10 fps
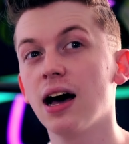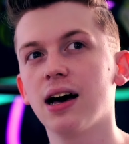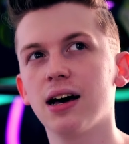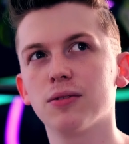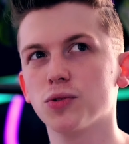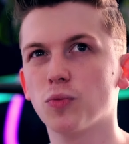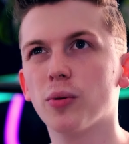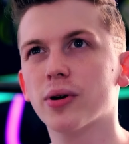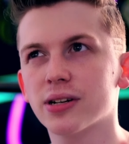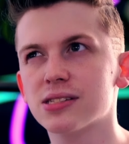
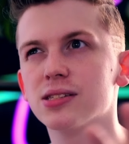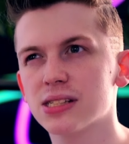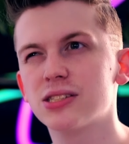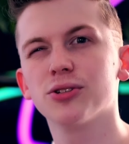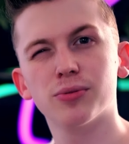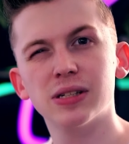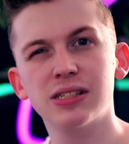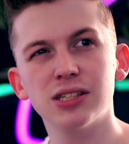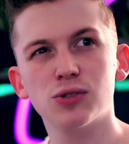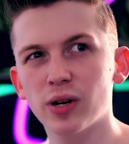Walmart is still the
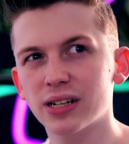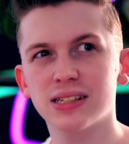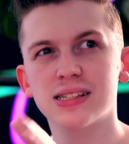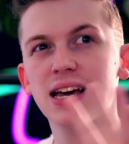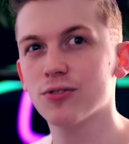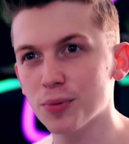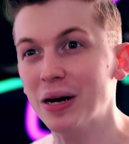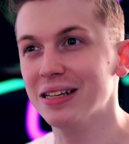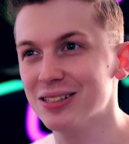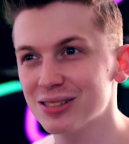riskiest one because
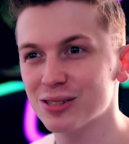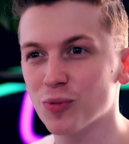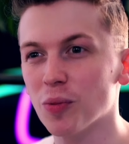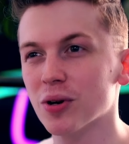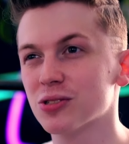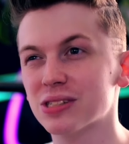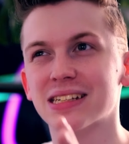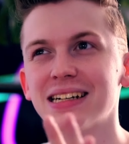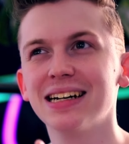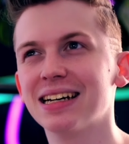everybody uses Walmart, so
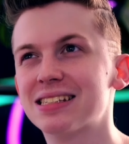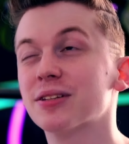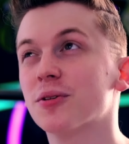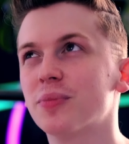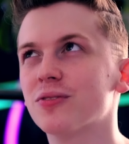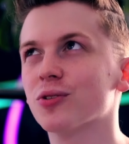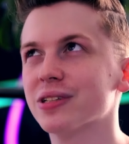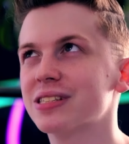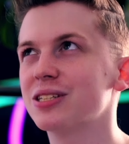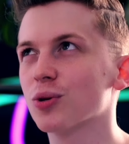it's a little bit of a
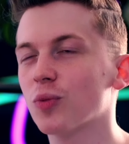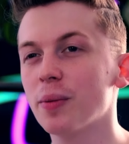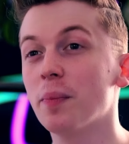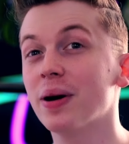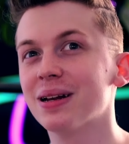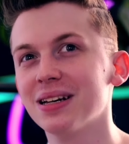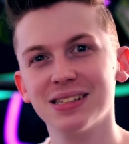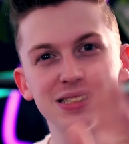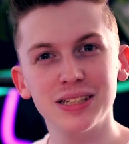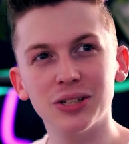riskier one. But
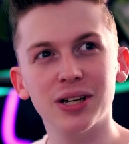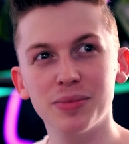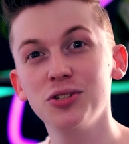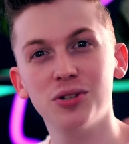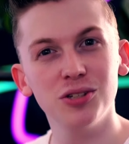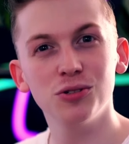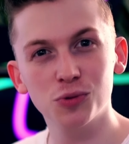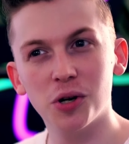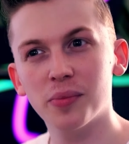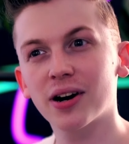still, I mean, you can
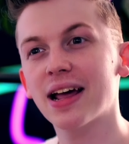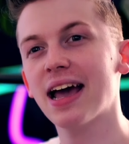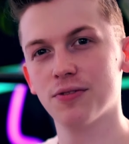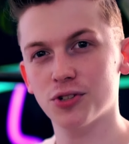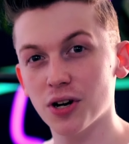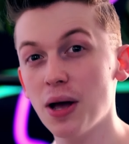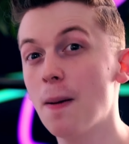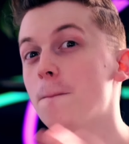use Walmart after.